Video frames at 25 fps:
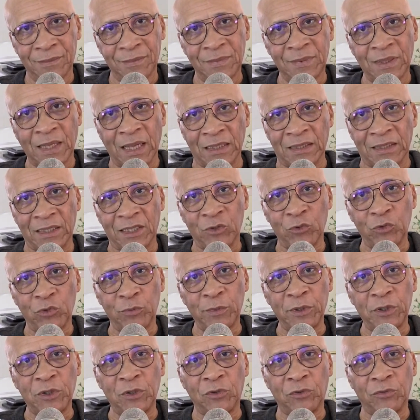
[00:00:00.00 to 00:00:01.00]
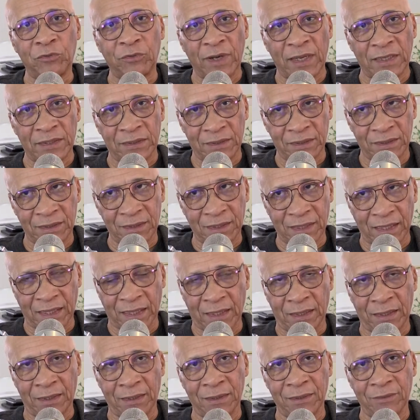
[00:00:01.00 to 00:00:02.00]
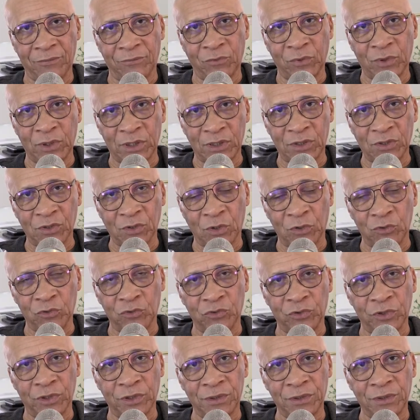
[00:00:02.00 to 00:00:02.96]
that he would be the right thing for this country